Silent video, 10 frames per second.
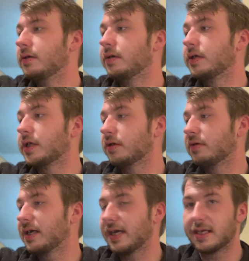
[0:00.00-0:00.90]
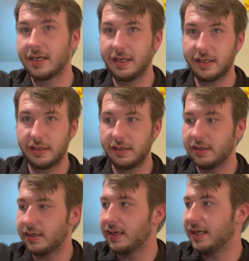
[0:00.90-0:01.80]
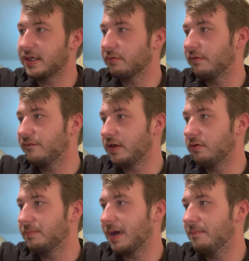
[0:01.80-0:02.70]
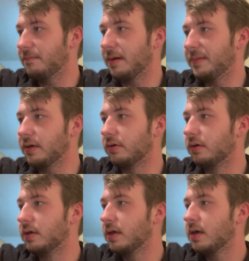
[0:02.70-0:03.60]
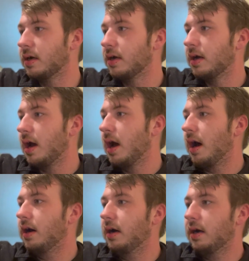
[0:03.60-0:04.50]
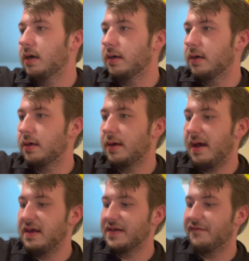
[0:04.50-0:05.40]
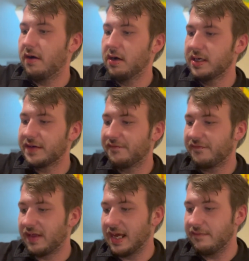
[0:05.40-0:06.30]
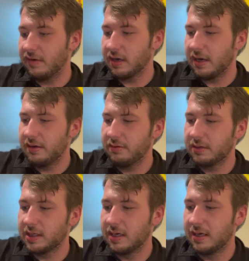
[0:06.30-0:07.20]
So I guess I need to review my meal. As far as flavor goes,